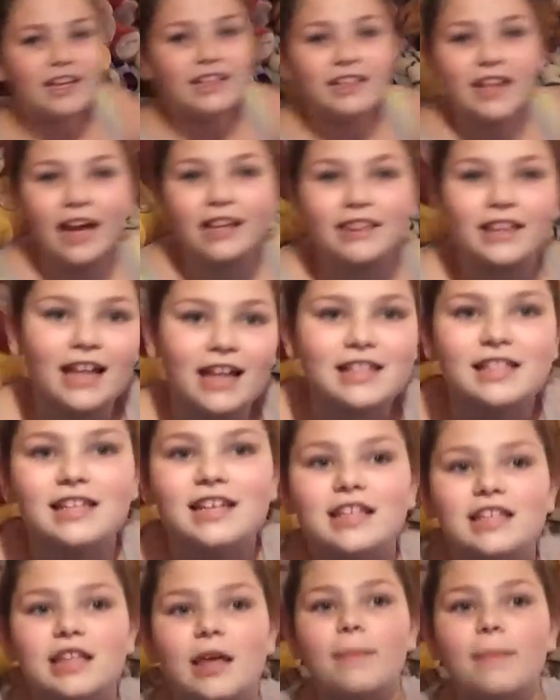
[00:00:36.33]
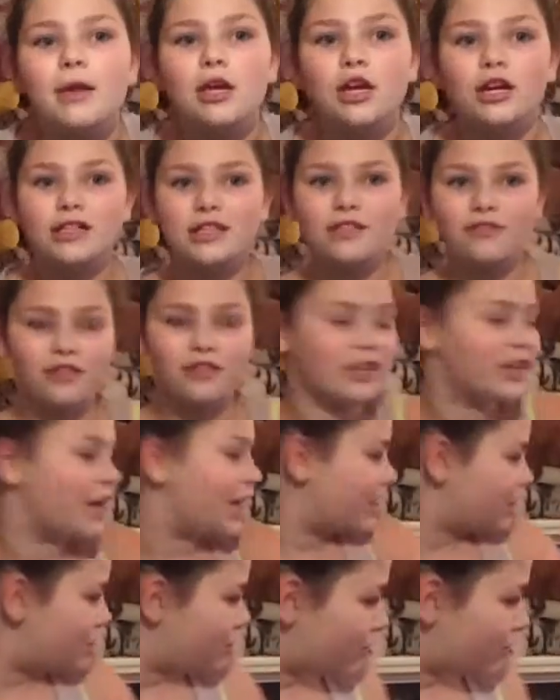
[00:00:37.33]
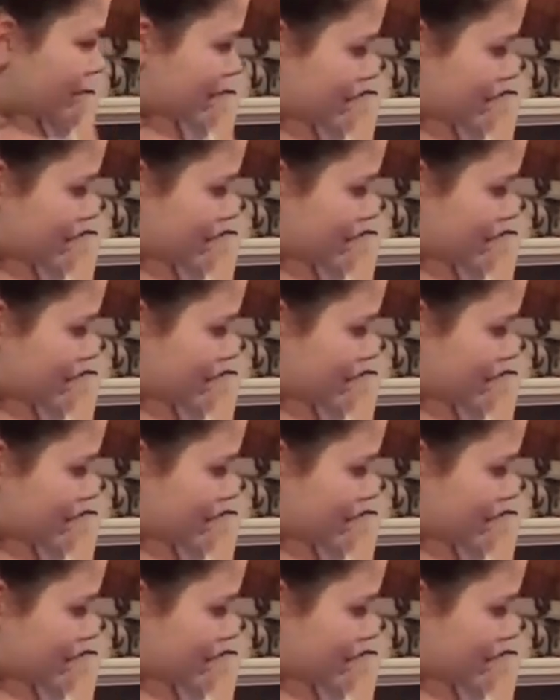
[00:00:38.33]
yeah, that's his appearance for today. Do you want